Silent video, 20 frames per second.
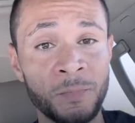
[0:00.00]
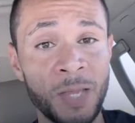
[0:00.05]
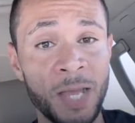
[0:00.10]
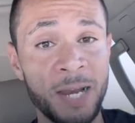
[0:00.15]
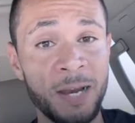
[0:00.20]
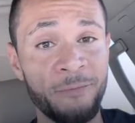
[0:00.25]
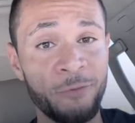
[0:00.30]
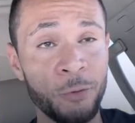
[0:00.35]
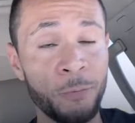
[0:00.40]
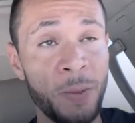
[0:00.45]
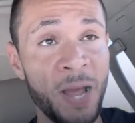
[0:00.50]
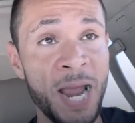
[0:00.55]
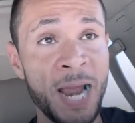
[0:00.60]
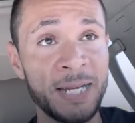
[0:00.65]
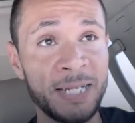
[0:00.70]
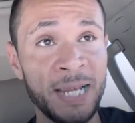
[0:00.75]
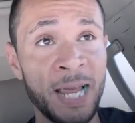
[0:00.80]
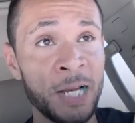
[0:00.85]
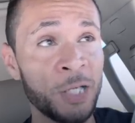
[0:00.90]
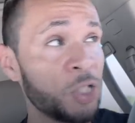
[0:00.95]
And if you pay
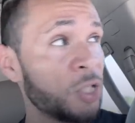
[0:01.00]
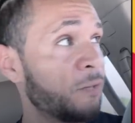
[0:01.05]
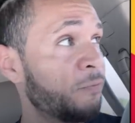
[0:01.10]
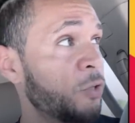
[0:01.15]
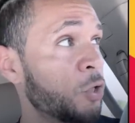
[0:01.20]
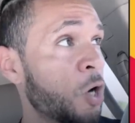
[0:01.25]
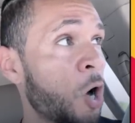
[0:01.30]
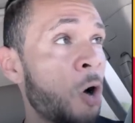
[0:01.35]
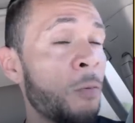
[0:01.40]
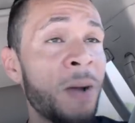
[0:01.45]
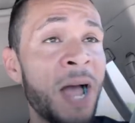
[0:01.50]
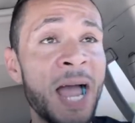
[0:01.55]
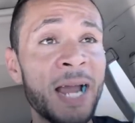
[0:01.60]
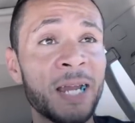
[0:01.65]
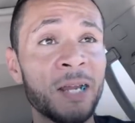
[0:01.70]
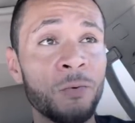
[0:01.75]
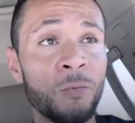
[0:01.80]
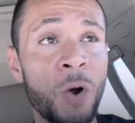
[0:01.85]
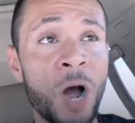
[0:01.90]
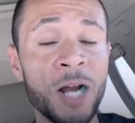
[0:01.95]
attention, if you go
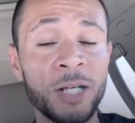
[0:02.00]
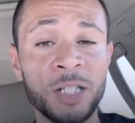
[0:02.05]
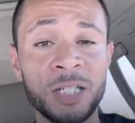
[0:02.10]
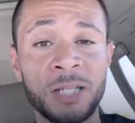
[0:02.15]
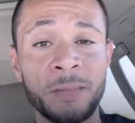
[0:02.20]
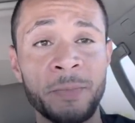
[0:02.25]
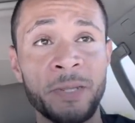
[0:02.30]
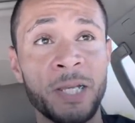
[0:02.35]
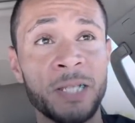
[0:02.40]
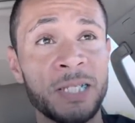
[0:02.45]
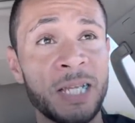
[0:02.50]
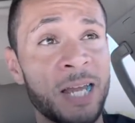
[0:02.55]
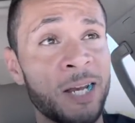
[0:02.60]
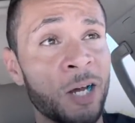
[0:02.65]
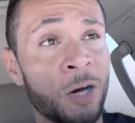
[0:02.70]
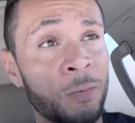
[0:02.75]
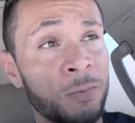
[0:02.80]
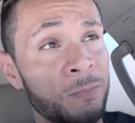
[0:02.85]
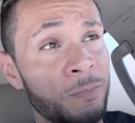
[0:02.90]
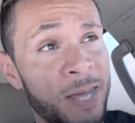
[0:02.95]
back and watch some of this, I
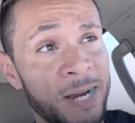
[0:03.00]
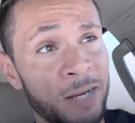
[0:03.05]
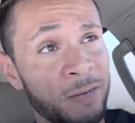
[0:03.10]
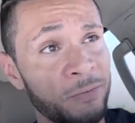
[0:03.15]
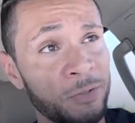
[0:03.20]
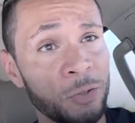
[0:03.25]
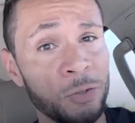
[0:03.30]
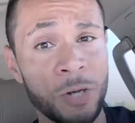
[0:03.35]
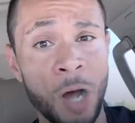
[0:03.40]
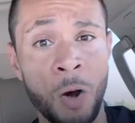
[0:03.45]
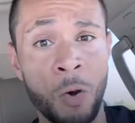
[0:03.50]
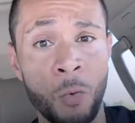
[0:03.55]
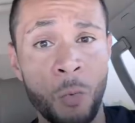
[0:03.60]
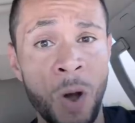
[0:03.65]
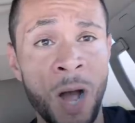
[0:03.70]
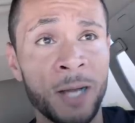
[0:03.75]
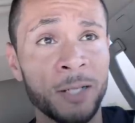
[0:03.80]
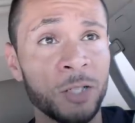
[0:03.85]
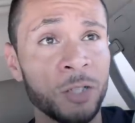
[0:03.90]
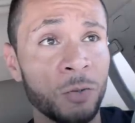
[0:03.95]
know many of you don't
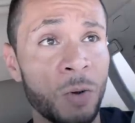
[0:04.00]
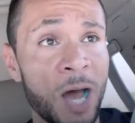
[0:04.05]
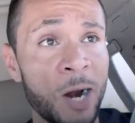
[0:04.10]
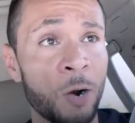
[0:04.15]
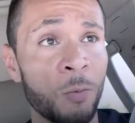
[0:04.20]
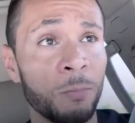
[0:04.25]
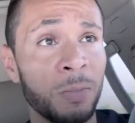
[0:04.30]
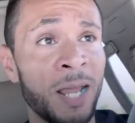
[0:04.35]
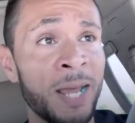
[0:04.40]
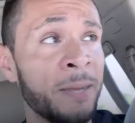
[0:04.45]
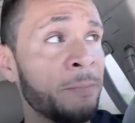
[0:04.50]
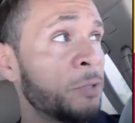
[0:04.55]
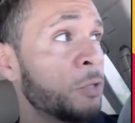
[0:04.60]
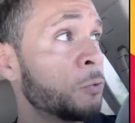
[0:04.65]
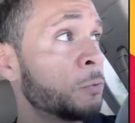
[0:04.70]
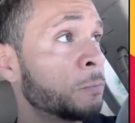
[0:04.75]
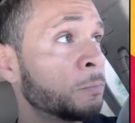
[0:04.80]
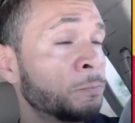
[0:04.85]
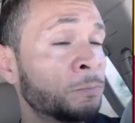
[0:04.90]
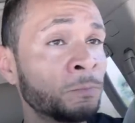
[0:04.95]
want to, I don't blame you.